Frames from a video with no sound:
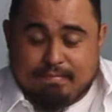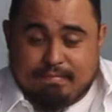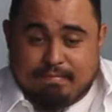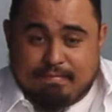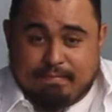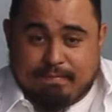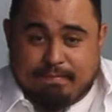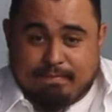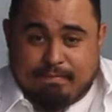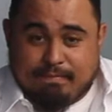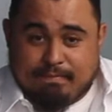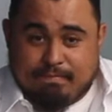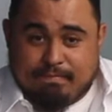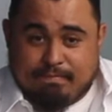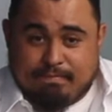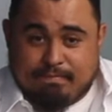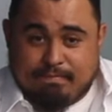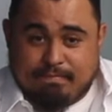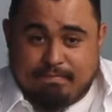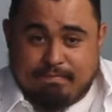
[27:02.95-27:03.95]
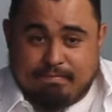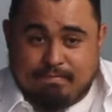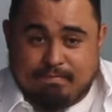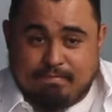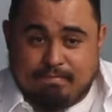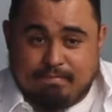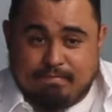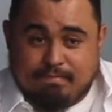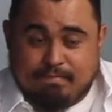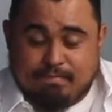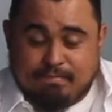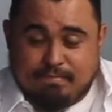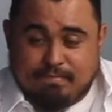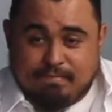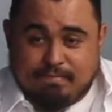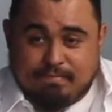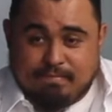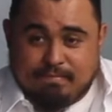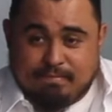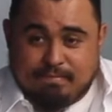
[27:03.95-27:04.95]

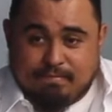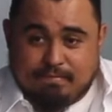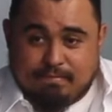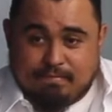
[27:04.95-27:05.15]
Nobody speaks.